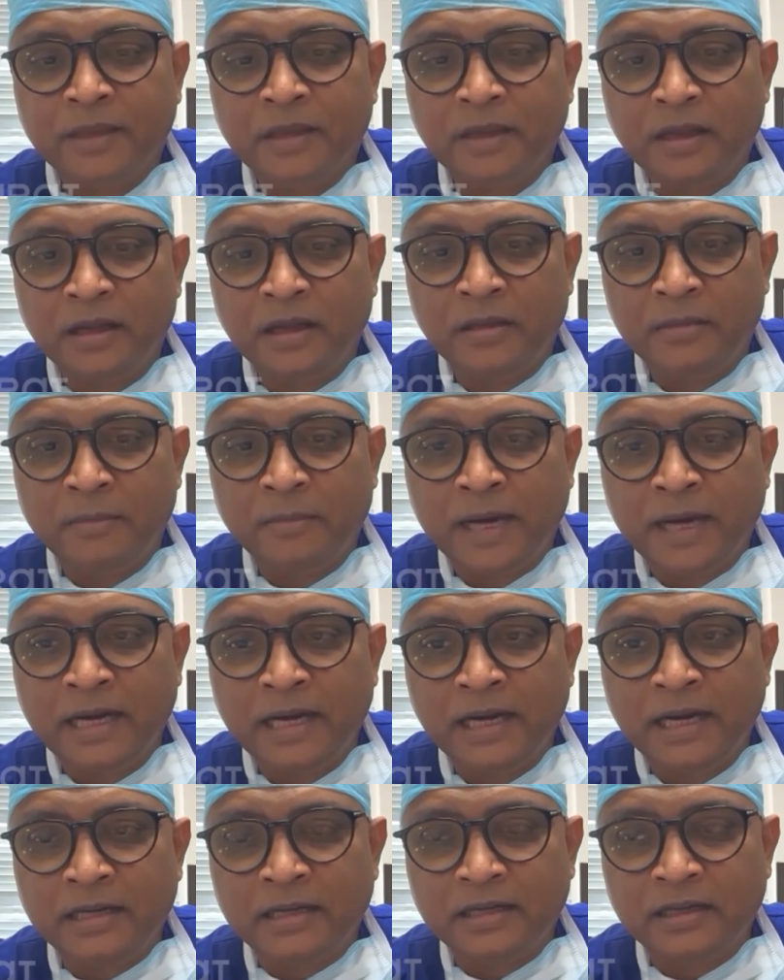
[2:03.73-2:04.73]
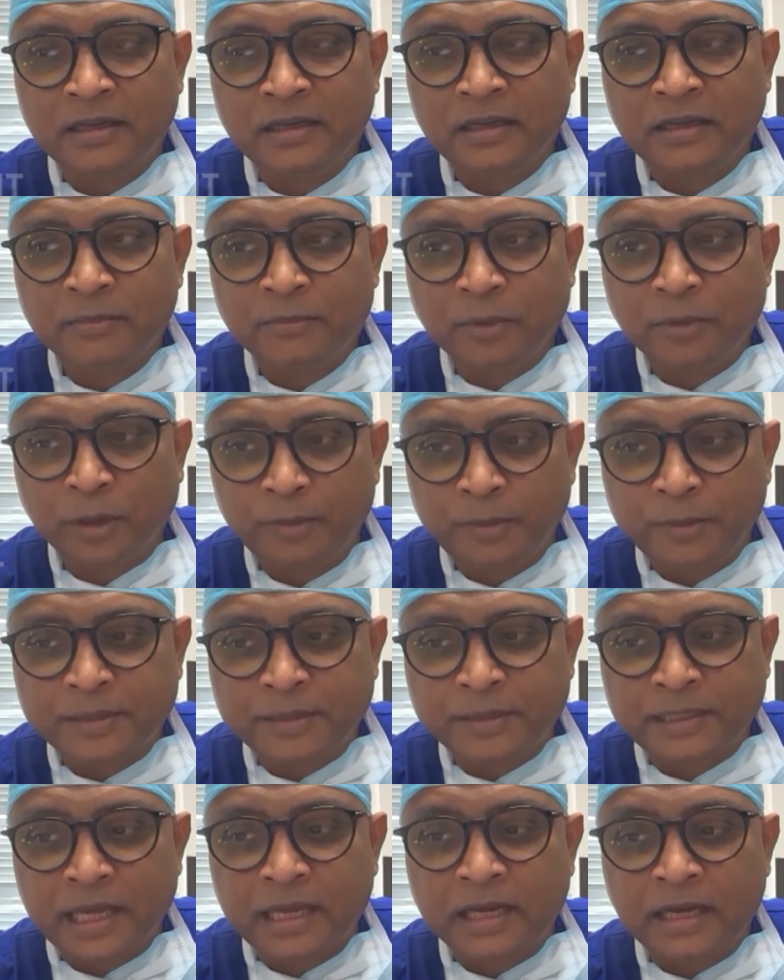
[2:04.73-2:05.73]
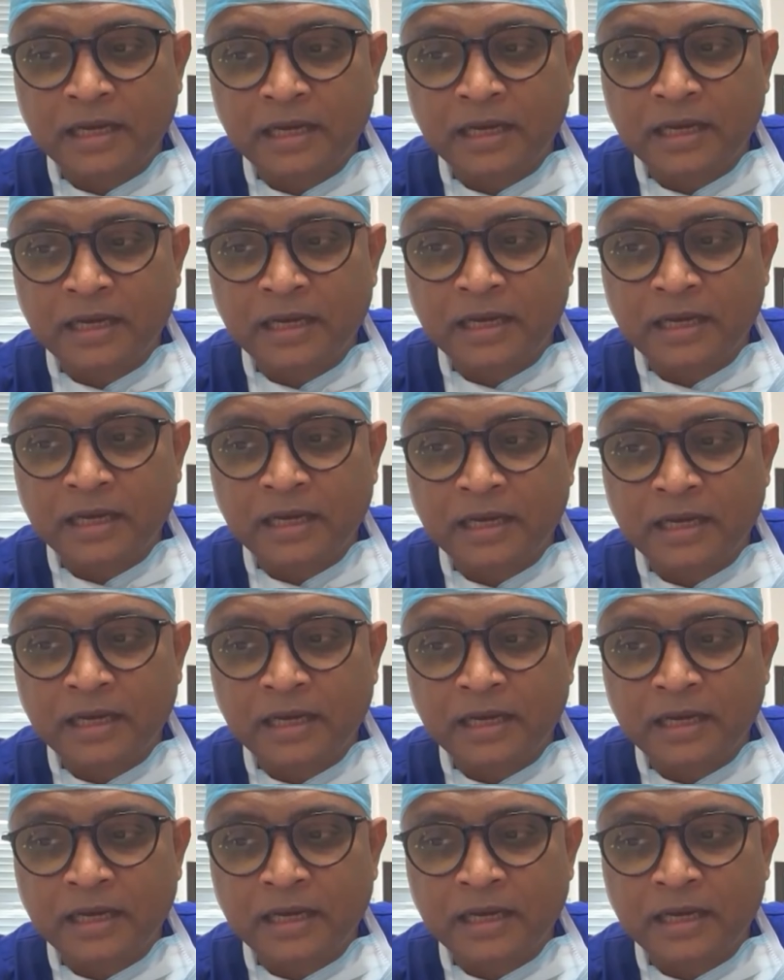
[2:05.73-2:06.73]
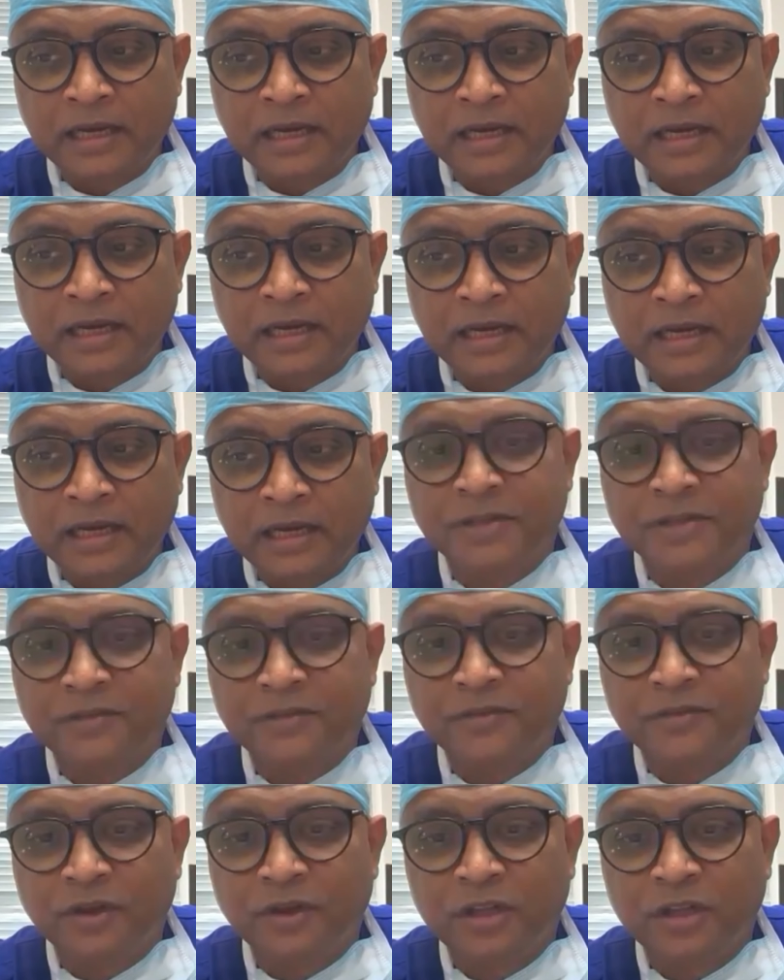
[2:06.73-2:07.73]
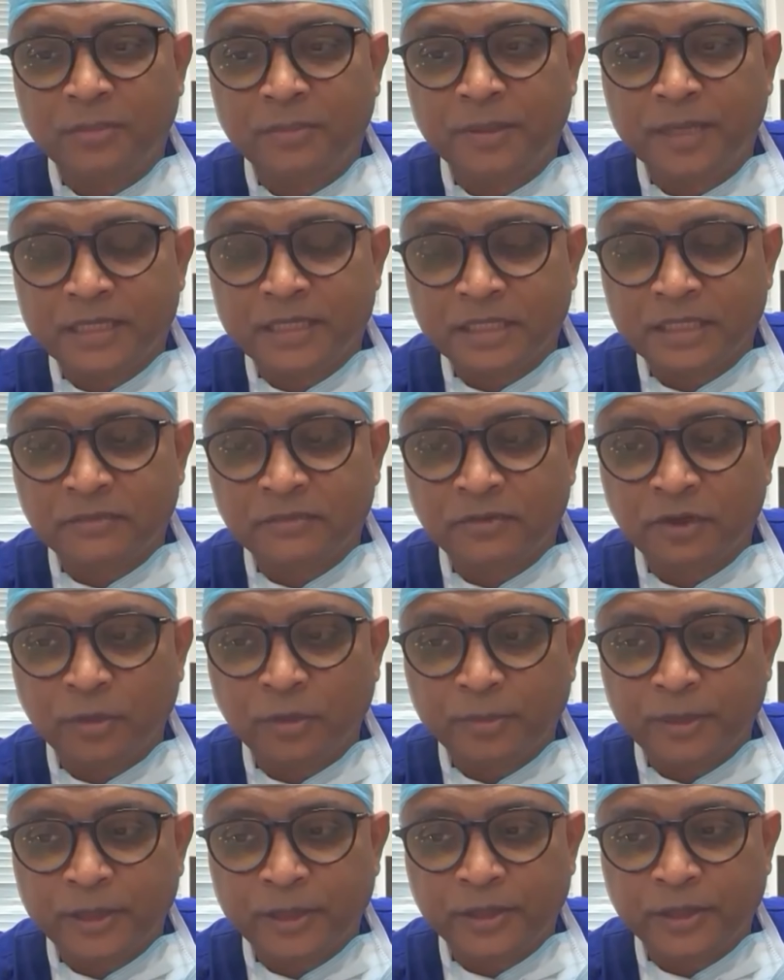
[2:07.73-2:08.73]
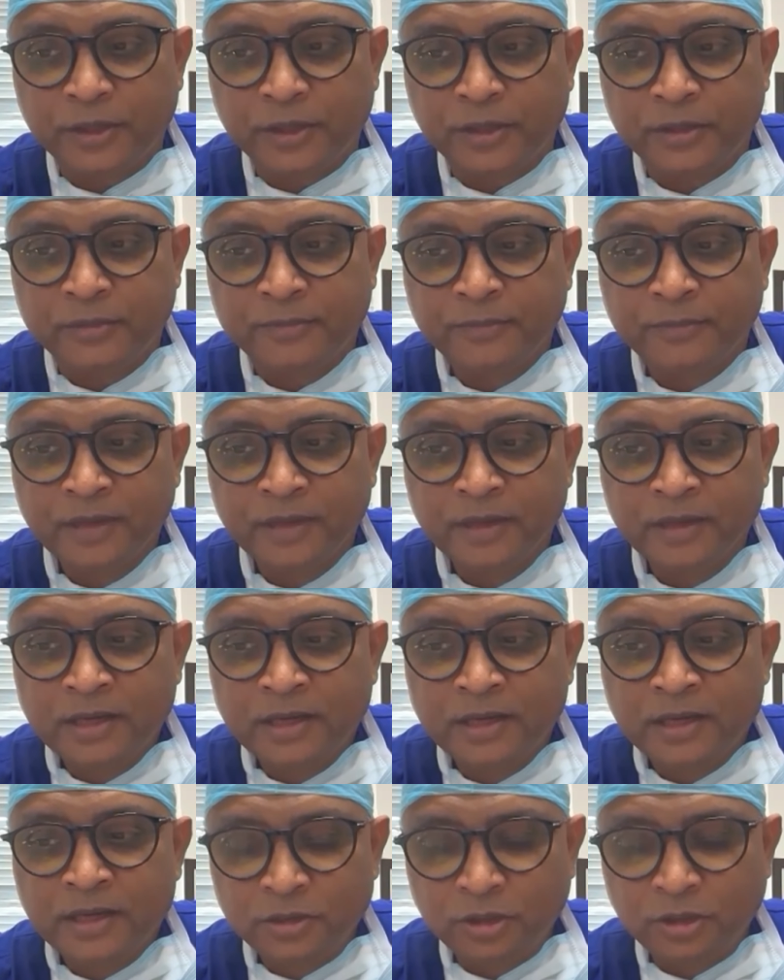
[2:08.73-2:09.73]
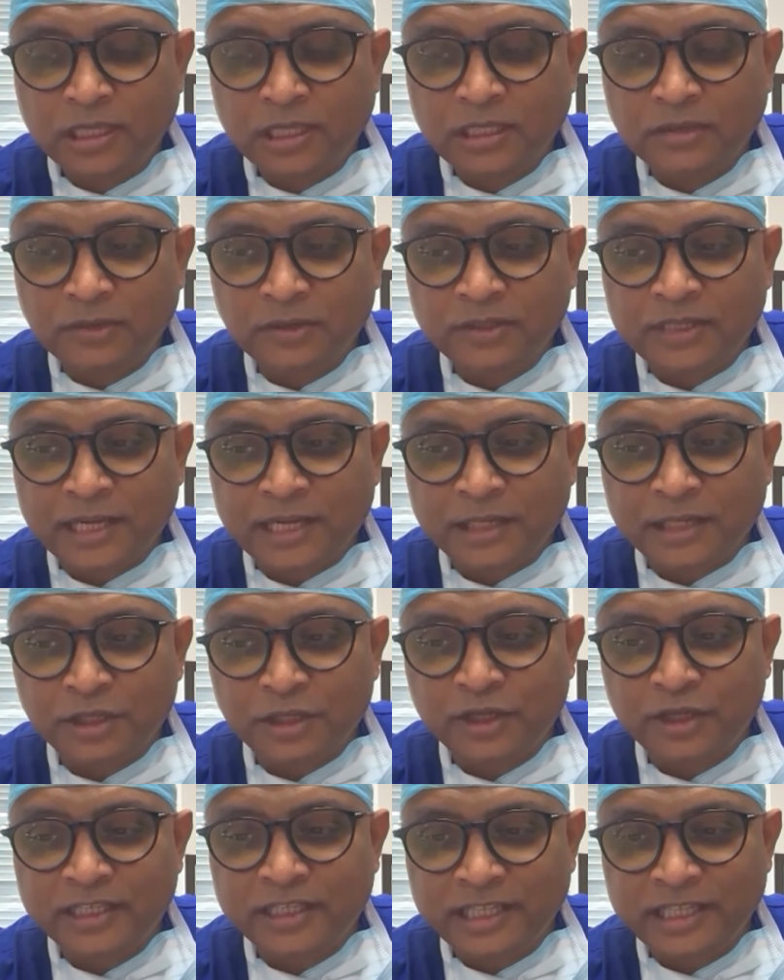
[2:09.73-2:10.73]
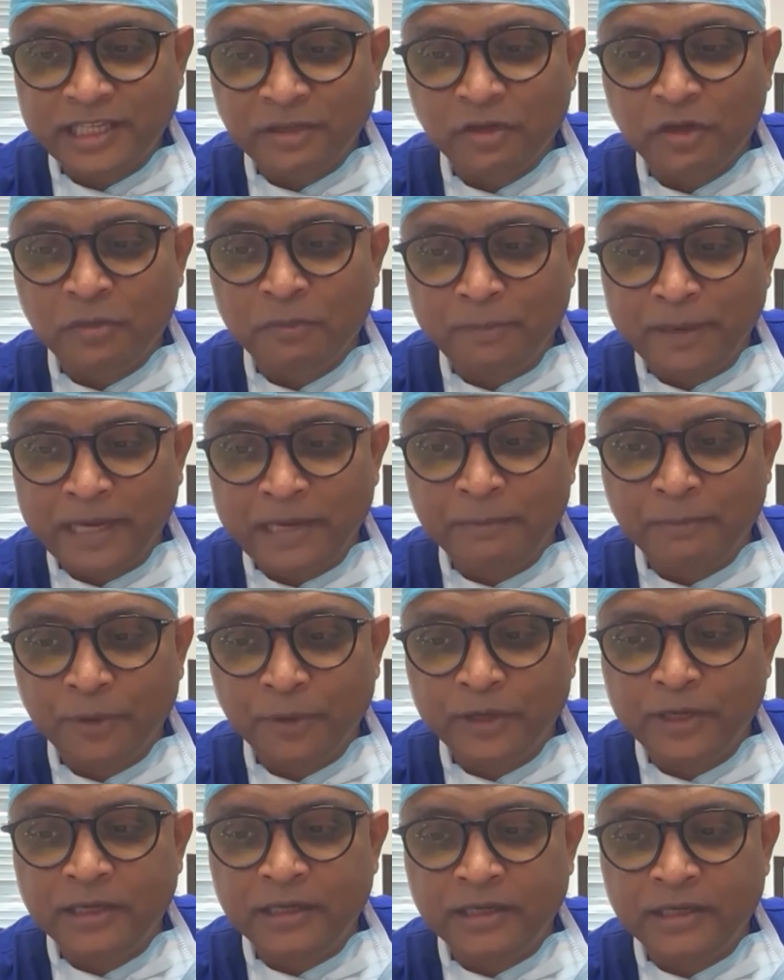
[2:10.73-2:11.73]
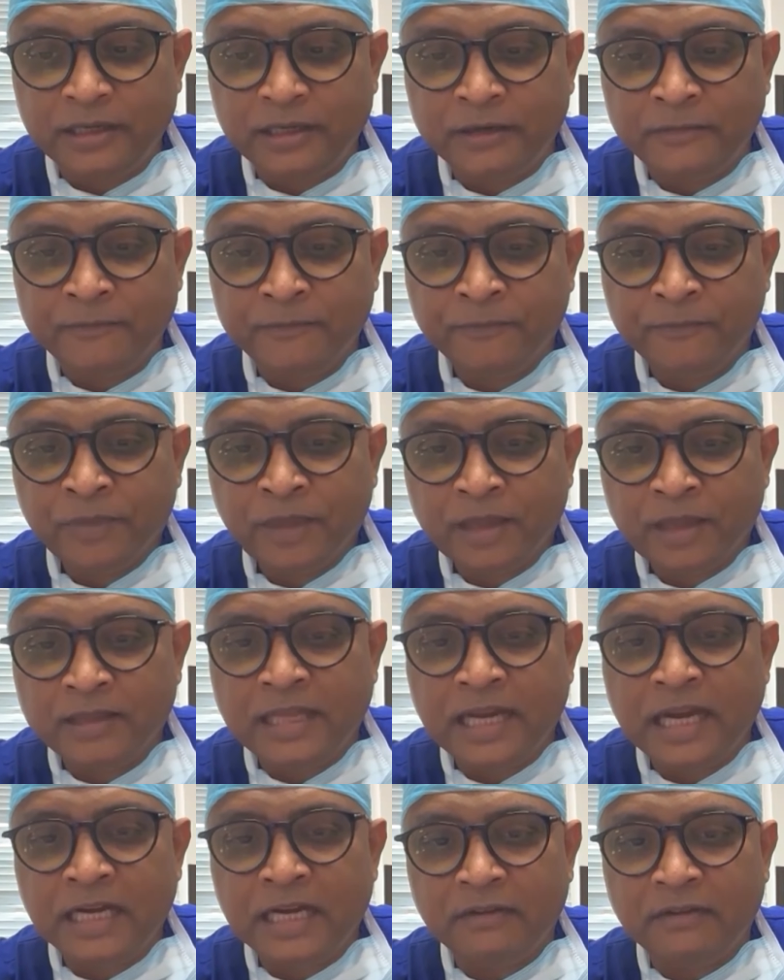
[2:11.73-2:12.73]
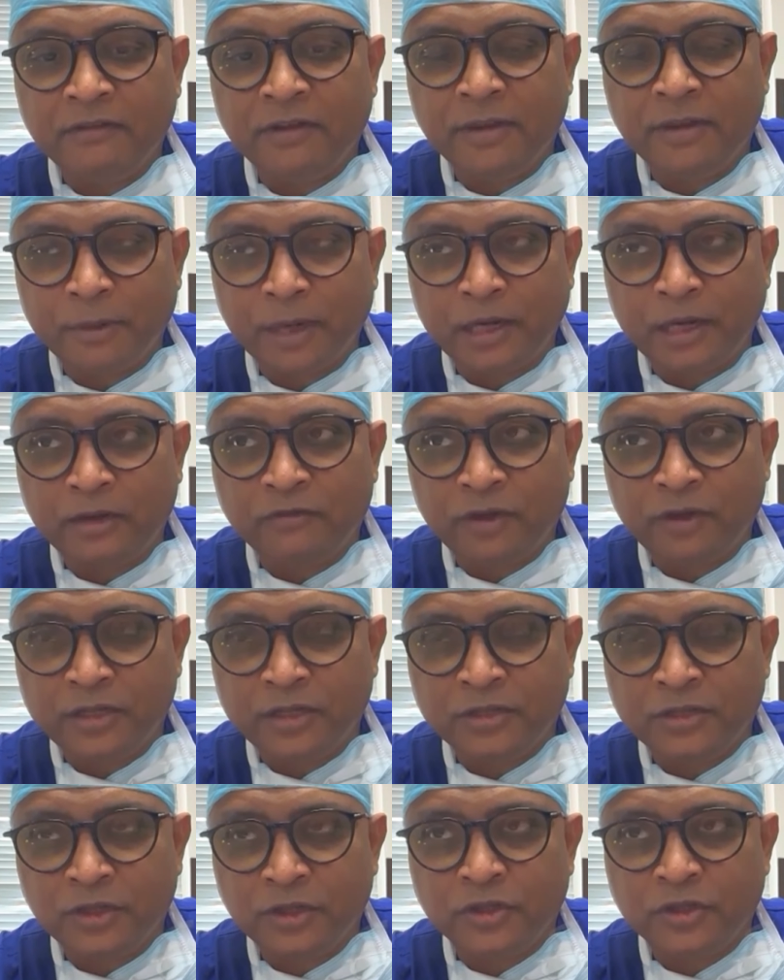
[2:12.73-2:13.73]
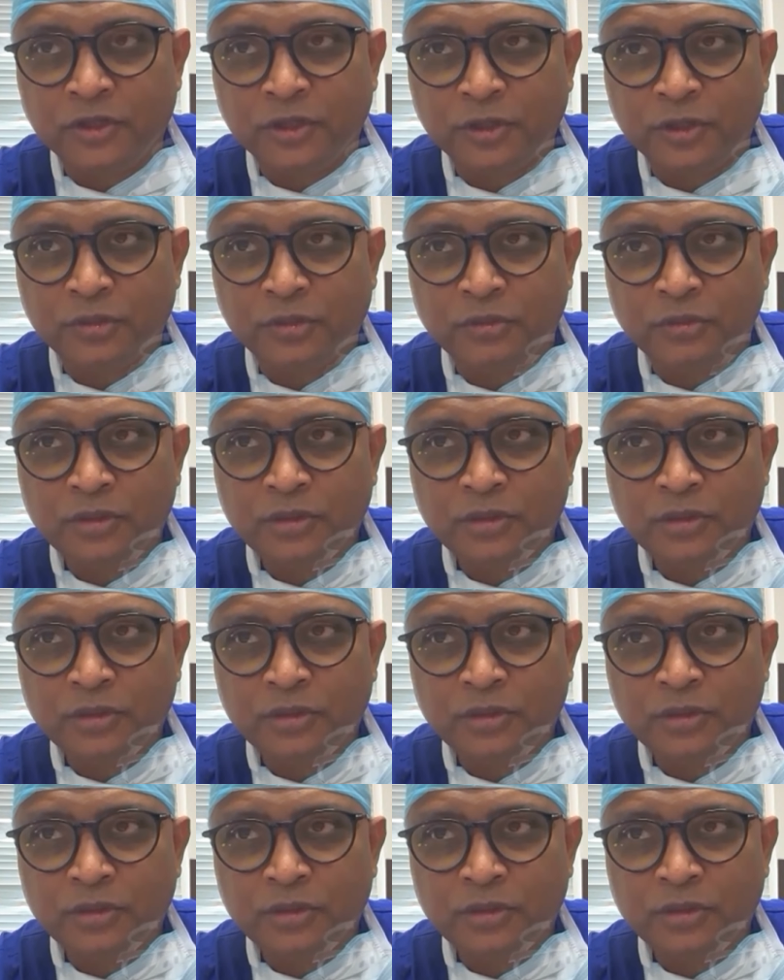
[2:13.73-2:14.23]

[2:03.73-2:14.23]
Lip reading: Bile duct problems can occur in almost 25% of all the patients we operate on. So this was actually a genuine pain point that we were trying to find a solution to.